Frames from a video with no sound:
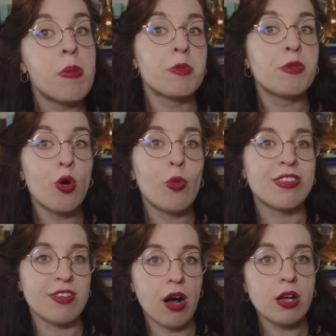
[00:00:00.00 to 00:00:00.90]
But before we
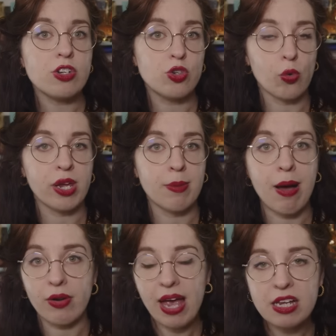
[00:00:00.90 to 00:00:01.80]
start talking
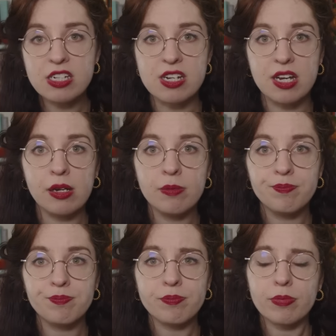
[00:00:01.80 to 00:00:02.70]
about candy,
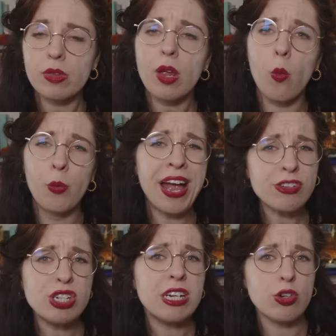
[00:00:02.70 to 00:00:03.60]
we
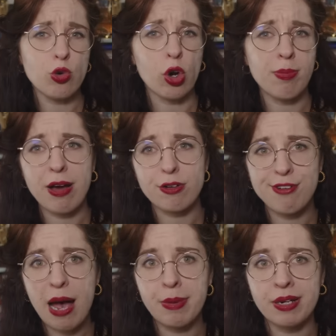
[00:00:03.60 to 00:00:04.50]
actually need to talk about
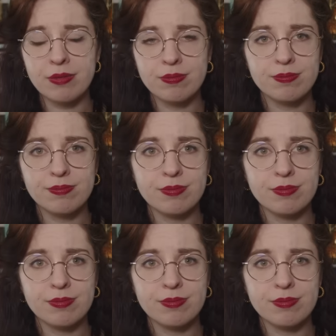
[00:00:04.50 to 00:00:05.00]
famine.